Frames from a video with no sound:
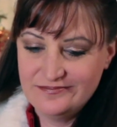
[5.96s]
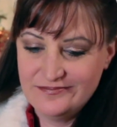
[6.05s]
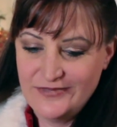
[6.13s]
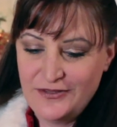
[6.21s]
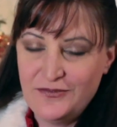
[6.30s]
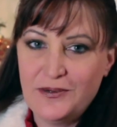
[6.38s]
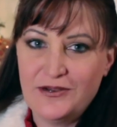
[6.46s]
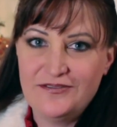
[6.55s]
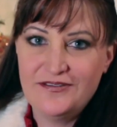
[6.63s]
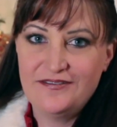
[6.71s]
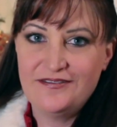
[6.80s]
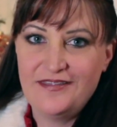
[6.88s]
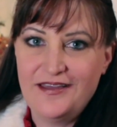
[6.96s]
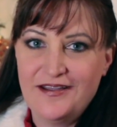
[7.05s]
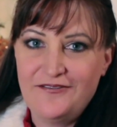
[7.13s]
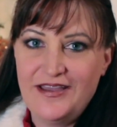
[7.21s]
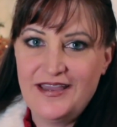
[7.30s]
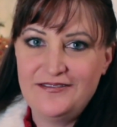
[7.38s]
experiences that
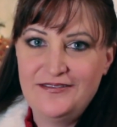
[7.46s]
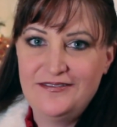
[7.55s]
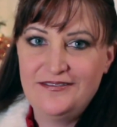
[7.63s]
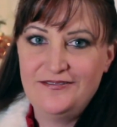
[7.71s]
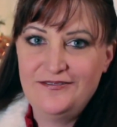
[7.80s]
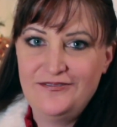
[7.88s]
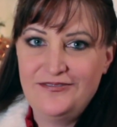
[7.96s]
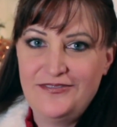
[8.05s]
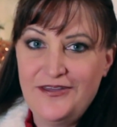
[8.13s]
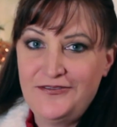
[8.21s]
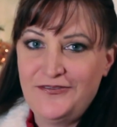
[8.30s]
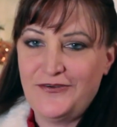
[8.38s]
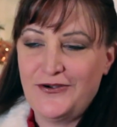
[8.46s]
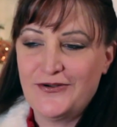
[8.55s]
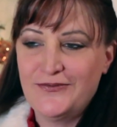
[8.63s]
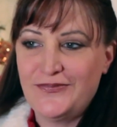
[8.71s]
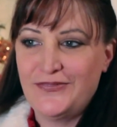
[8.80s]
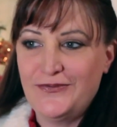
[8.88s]
I've had thus
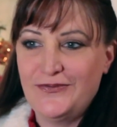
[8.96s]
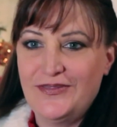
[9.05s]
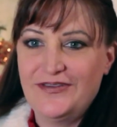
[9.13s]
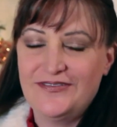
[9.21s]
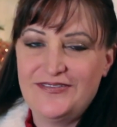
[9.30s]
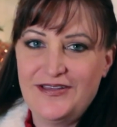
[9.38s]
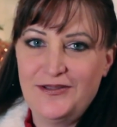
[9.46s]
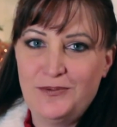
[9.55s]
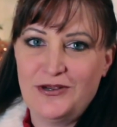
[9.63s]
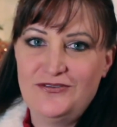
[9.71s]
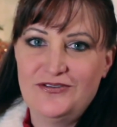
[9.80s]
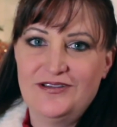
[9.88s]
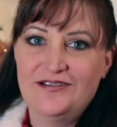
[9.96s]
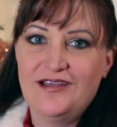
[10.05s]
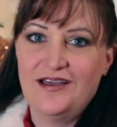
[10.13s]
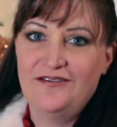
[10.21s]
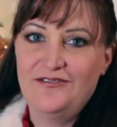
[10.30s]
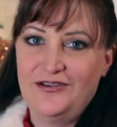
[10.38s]
far through the Celebration of
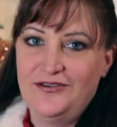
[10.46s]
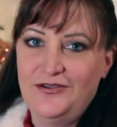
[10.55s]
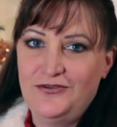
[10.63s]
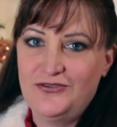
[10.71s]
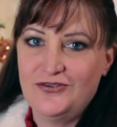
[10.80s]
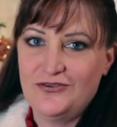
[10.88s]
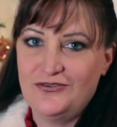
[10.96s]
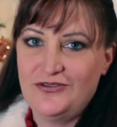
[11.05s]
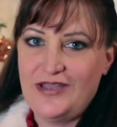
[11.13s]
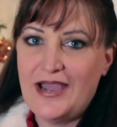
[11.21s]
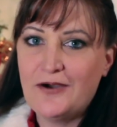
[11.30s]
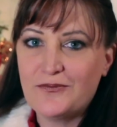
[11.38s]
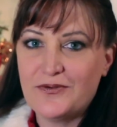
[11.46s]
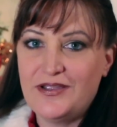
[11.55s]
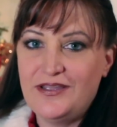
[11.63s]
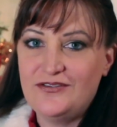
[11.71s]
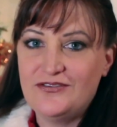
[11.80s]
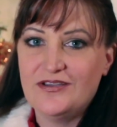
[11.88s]
Love and New Church
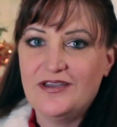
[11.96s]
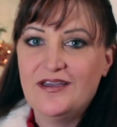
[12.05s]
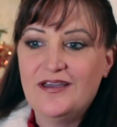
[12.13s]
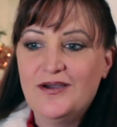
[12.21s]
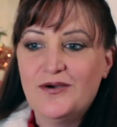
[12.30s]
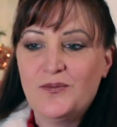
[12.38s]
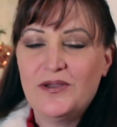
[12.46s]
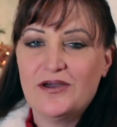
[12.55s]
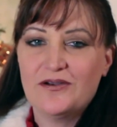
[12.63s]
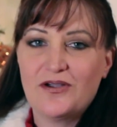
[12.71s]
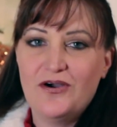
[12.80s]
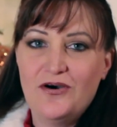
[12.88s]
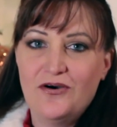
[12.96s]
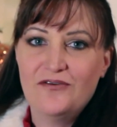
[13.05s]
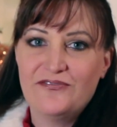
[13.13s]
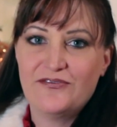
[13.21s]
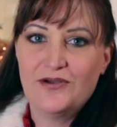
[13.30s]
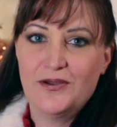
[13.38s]
outreach, we got a call
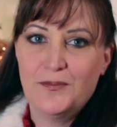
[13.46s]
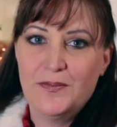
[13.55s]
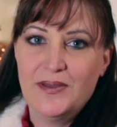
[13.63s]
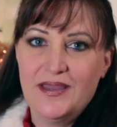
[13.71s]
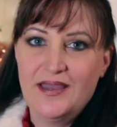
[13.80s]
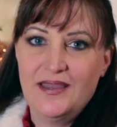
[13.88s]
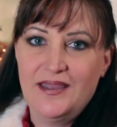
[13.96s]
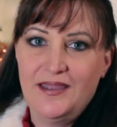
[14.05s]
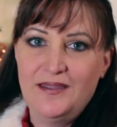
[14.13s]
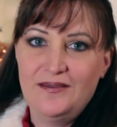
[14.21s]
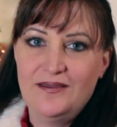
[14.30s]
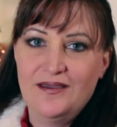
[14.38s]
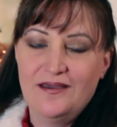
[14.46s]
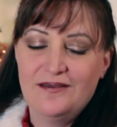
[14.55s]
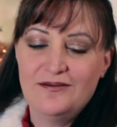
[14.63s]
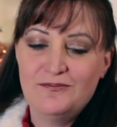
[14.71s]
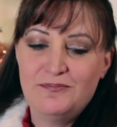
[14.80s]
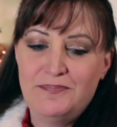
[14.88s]
from a
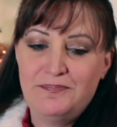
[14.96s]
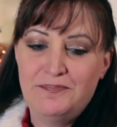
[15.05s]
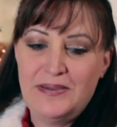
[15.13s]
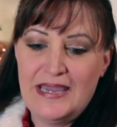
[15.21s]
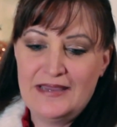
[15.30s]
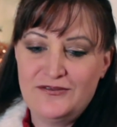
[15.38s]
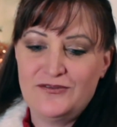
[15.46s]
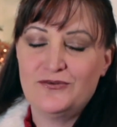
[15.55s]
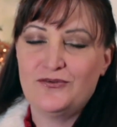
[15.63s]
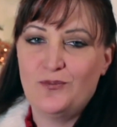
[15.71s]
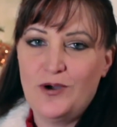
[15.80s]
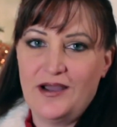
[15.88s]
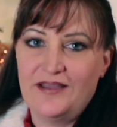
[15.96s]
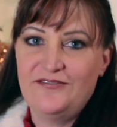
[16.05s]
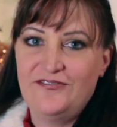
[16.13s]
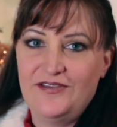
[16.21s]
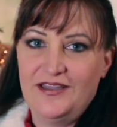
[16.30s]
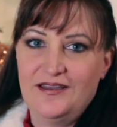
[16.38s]
pastor's
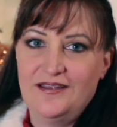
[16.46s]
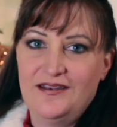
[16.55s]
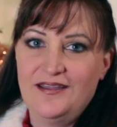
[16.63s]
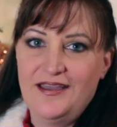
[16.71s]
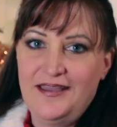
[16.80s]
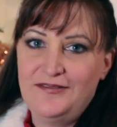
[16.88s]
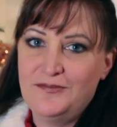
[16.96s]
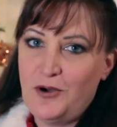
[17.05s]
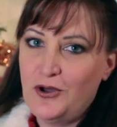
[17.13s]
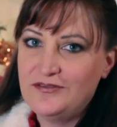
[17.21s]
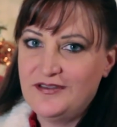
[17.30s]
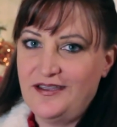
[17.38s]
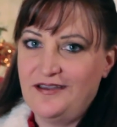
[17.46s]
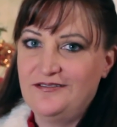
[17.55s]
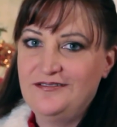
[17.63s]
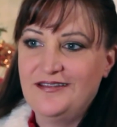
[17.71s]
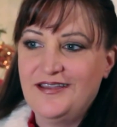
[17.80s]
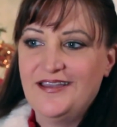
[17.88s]
wife in a small town